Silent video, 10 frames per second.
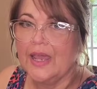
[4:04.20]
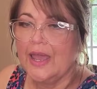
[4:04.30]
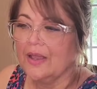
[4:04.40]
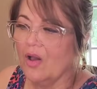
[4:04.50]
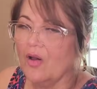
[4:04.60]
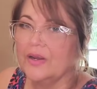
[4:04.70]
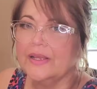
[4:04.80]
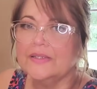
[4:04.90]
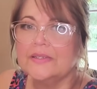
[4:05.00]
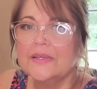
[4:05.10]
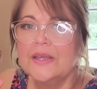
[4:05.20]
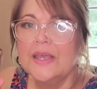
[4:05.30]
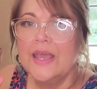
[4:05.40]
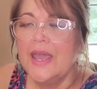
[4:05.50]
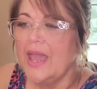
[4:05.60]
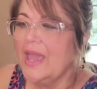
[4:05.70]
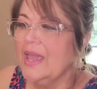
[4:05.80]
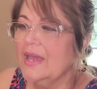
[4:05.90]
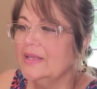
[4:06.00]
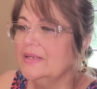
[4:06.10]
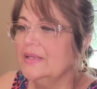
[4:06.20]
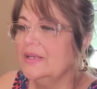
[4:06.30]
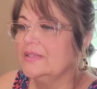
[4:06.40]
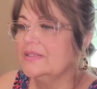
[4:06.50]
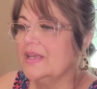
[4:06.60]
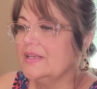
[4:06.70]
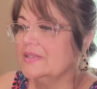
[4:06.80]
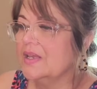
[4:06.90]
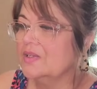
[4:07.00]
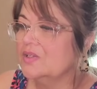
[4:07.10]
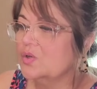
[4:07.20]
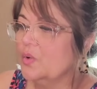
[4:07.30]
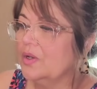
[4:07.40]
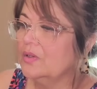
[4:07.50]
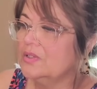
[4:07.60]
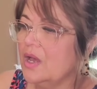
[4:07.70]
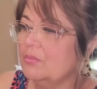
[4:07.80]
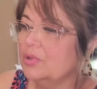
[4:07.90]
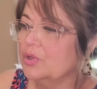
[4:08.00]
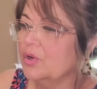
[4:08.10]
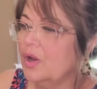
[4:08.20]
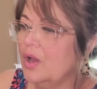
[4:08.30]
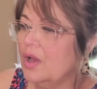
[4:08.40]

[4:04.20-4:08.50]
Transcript: tag on it, and it says squiggle tumbler,